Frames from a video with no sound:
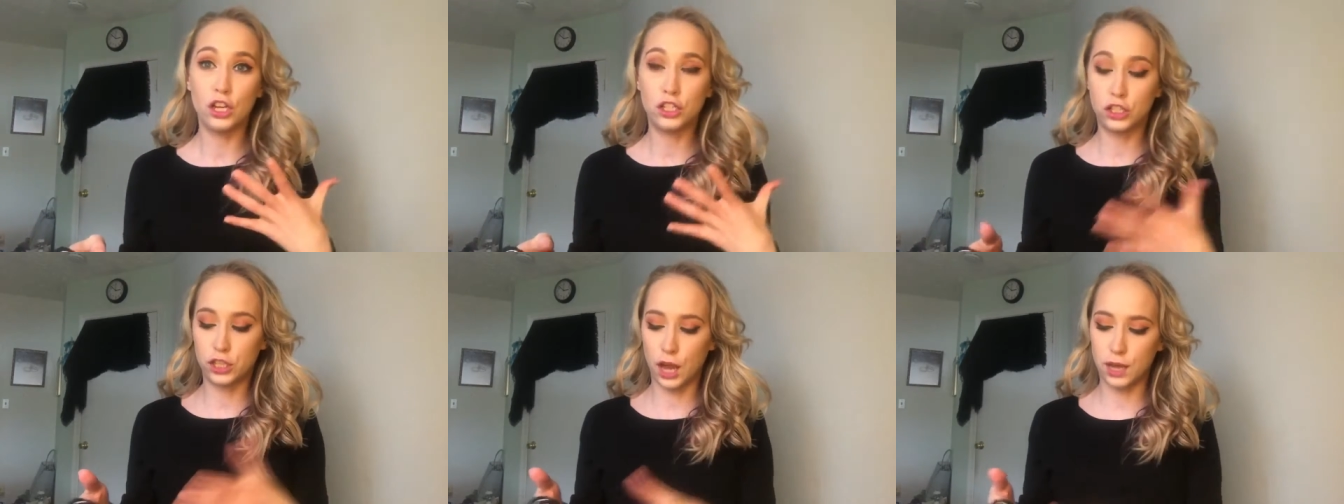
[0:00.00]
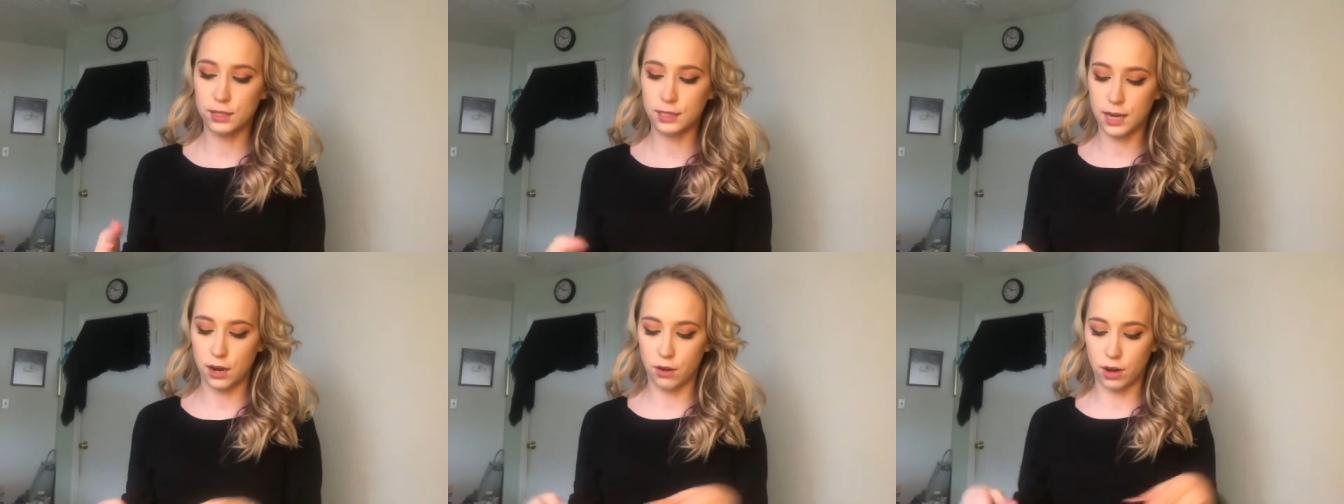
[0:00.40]

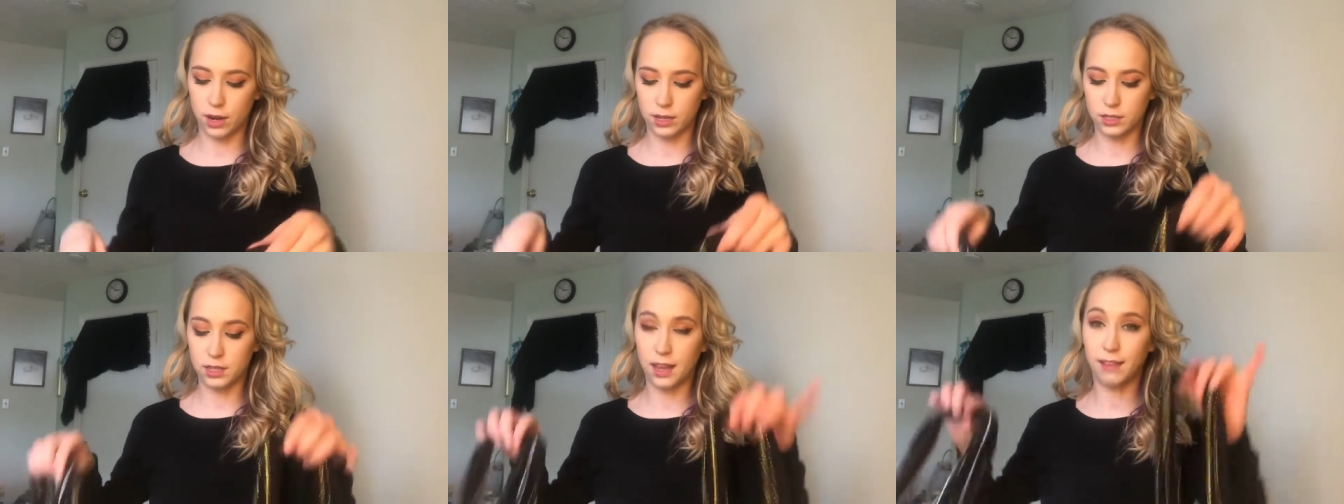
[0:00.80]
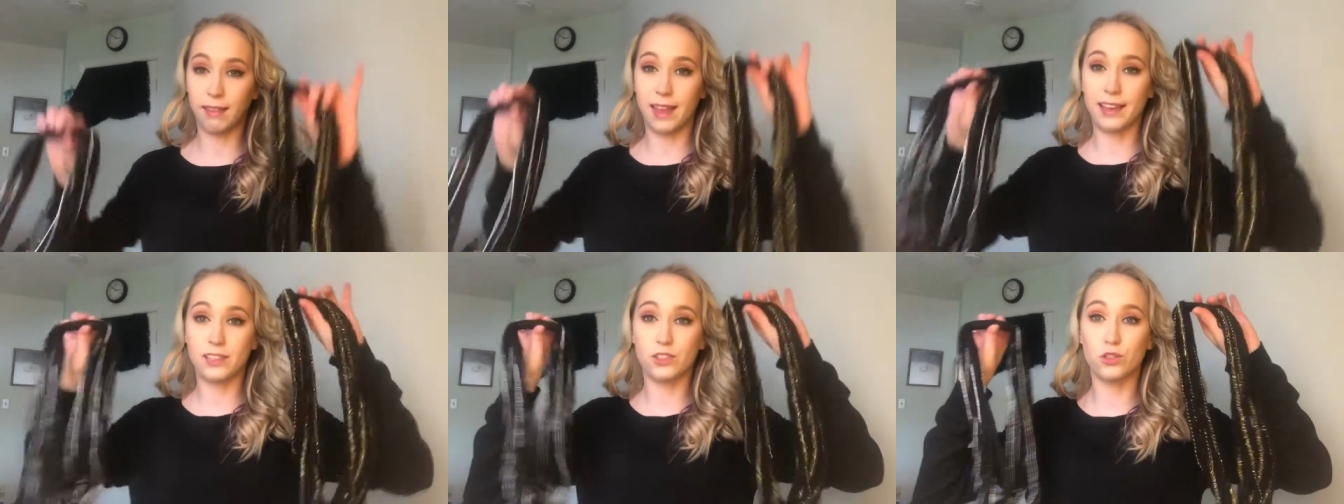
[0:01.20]
chest areas that
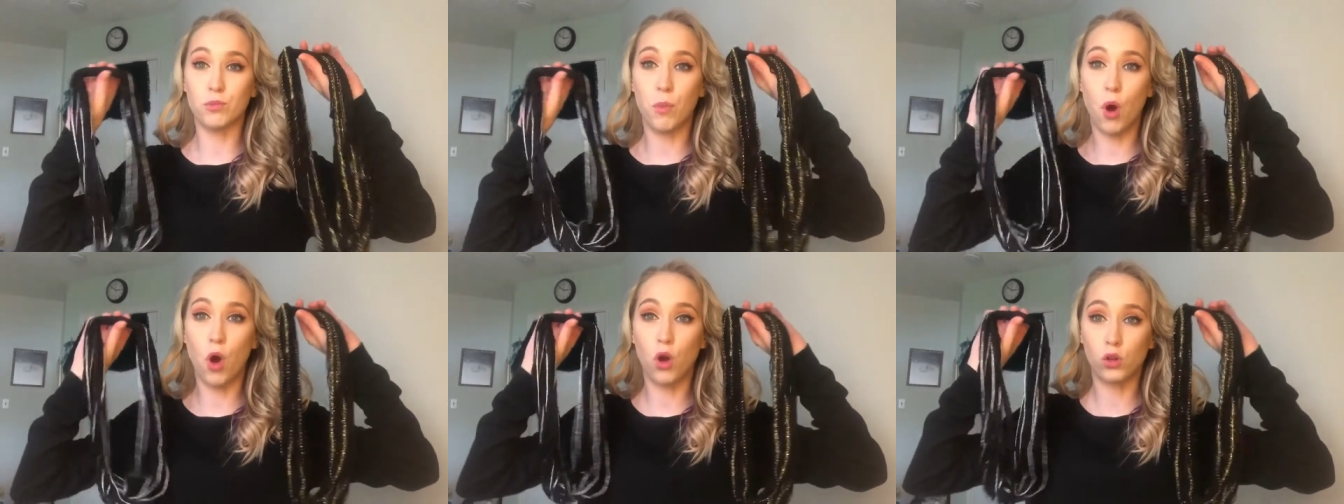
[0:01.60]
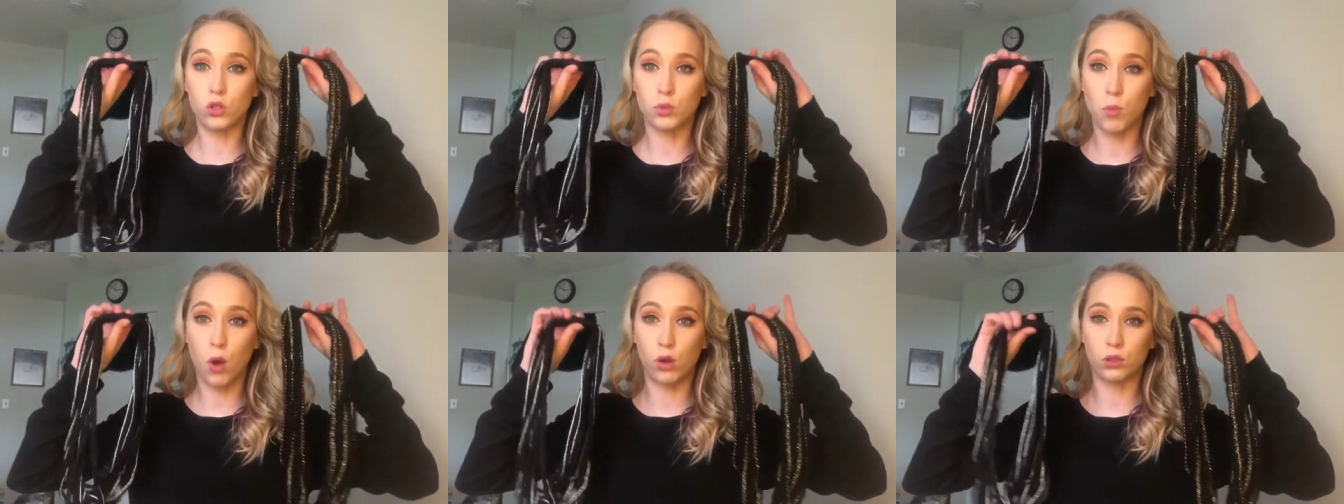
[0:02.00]
like small,
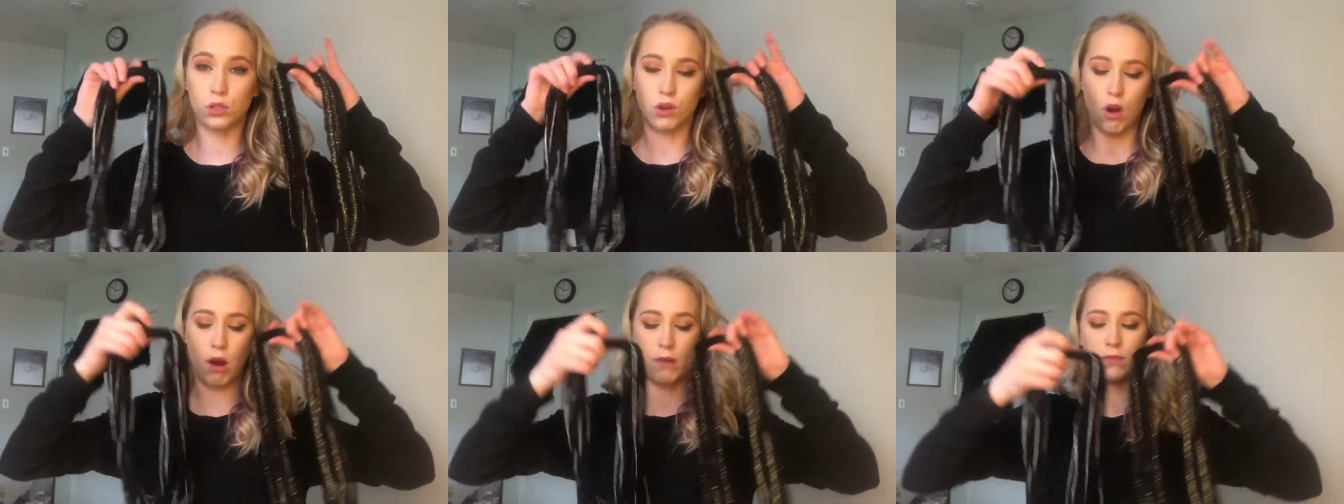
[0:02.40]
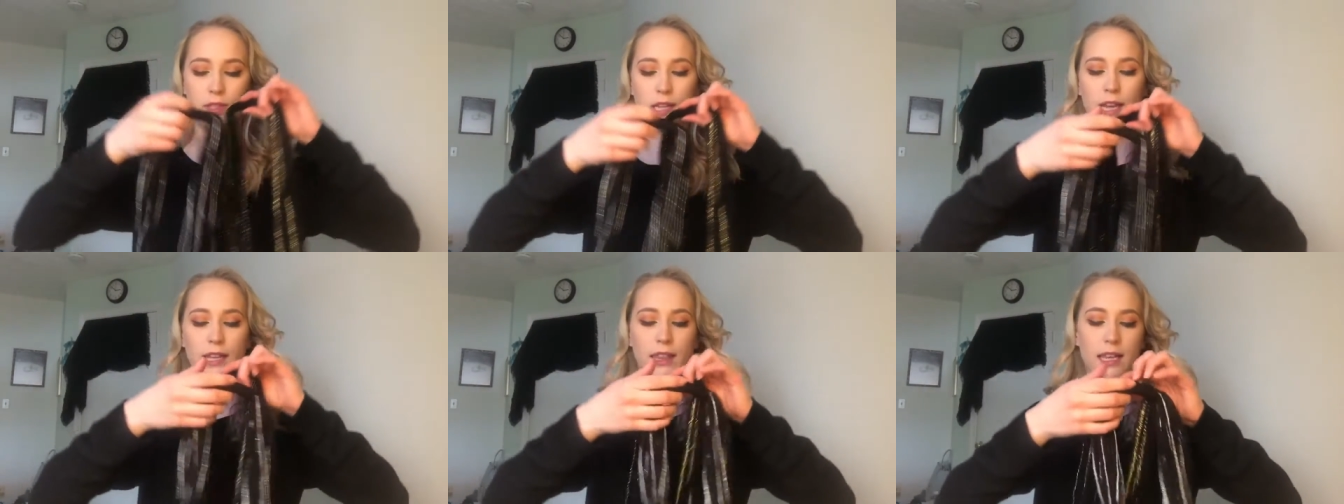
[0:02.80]
small scarves
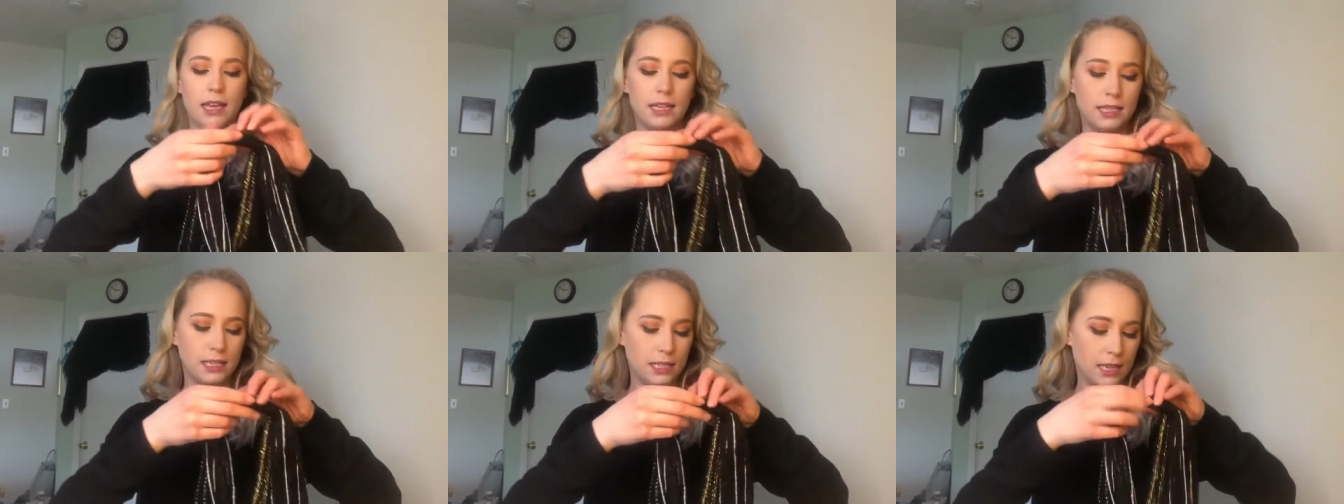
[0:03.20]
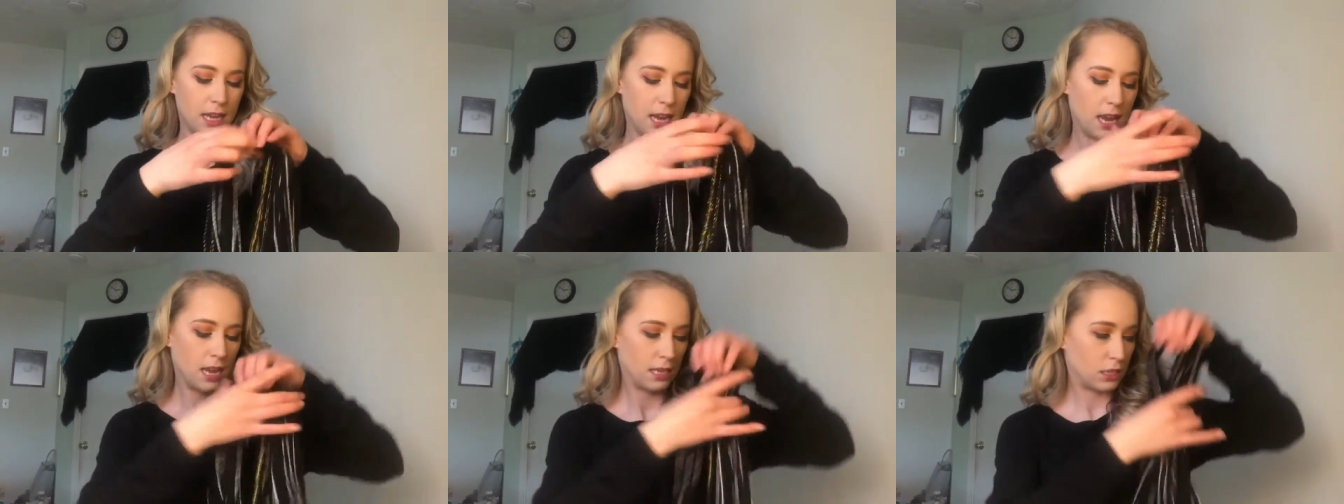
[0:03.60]
like this.
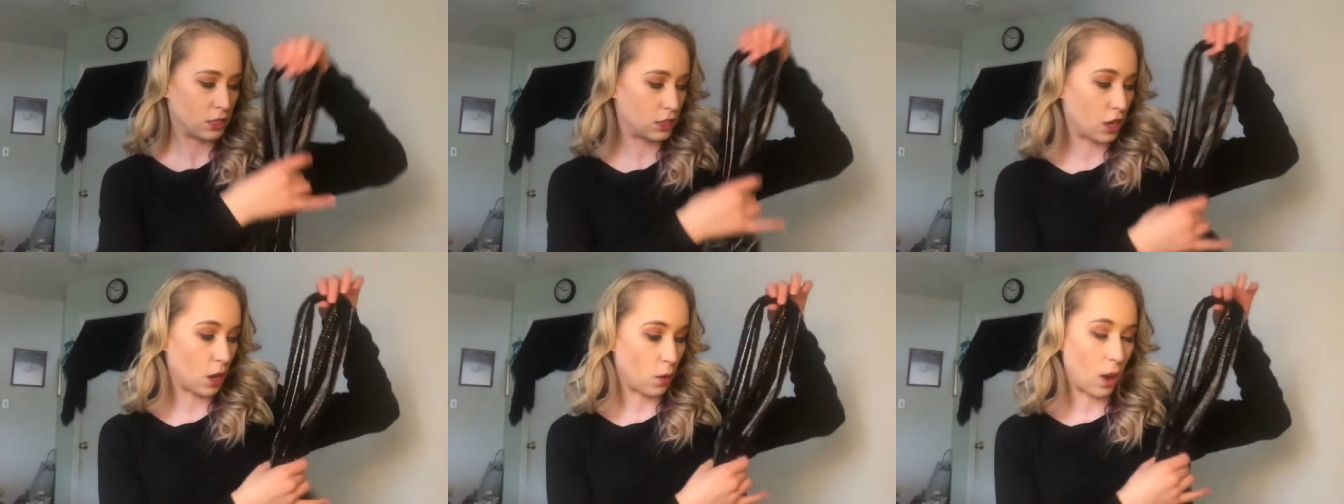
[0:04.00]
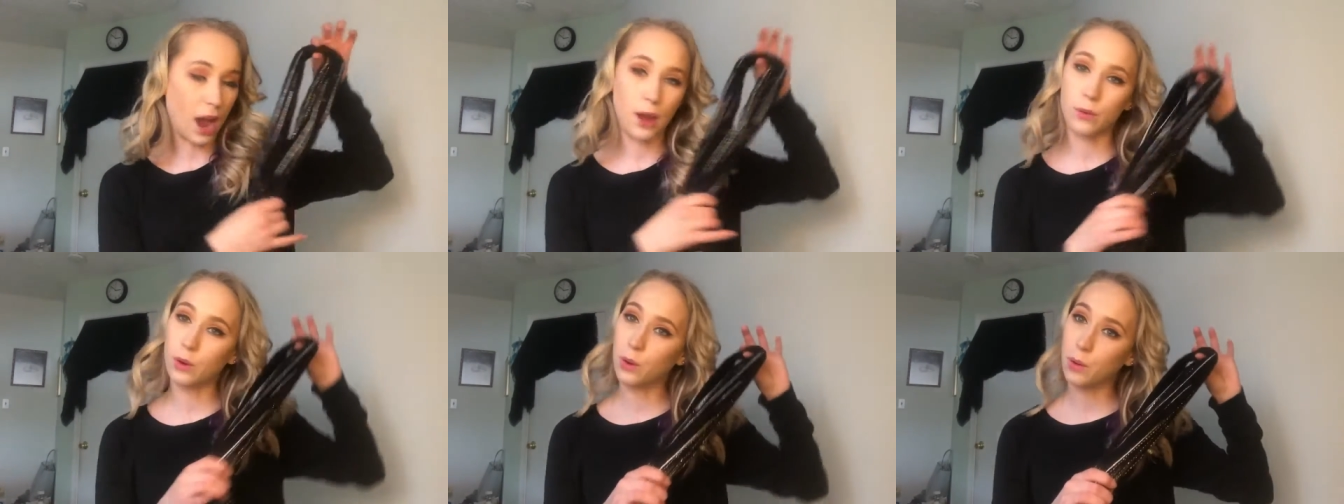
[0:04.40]
So
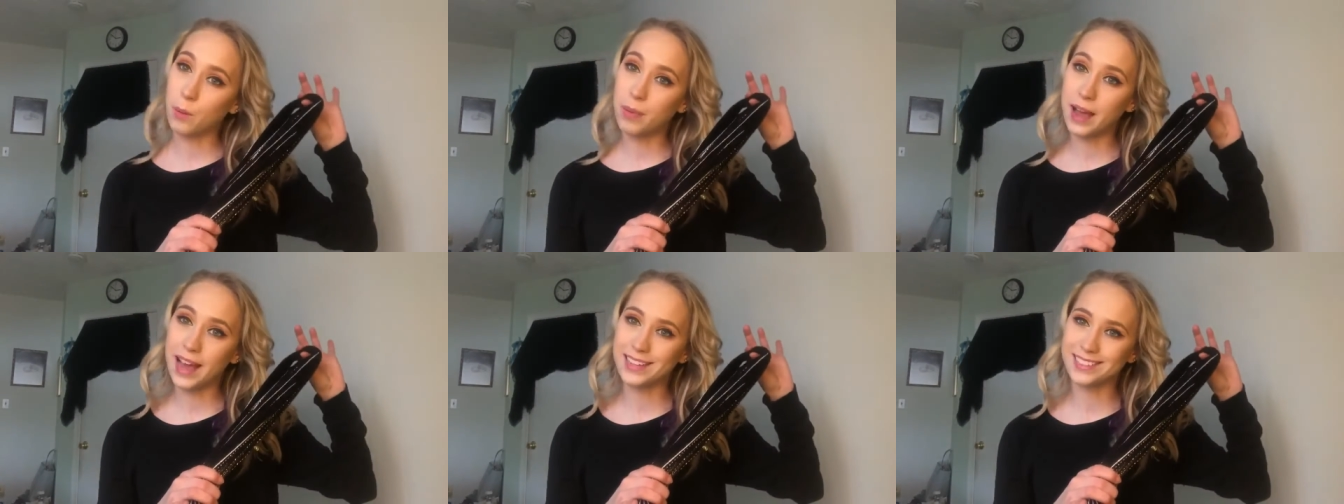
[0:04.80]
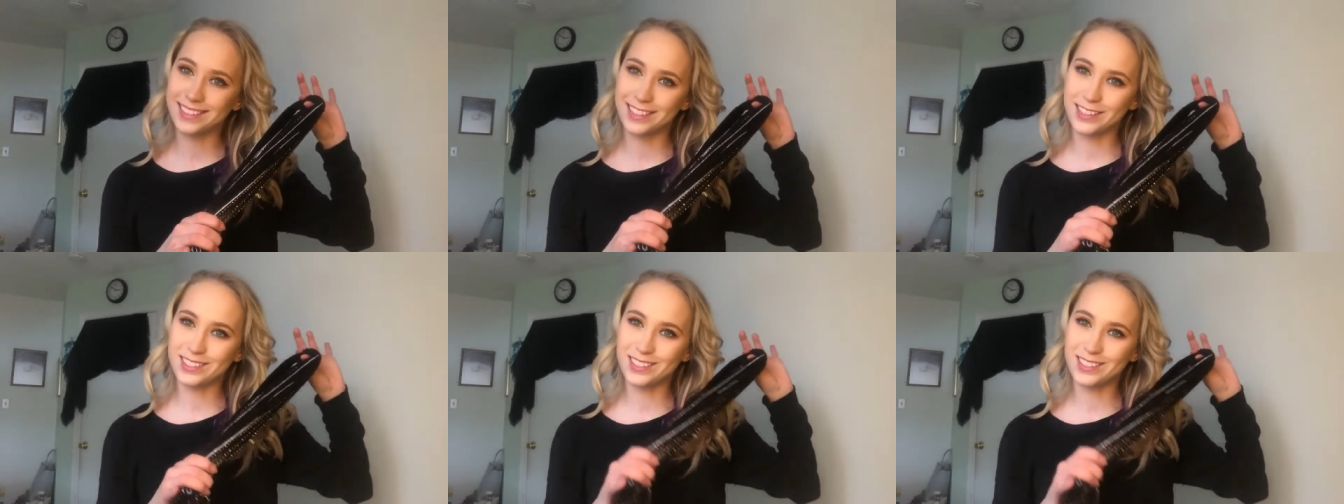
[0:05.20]
I will pass these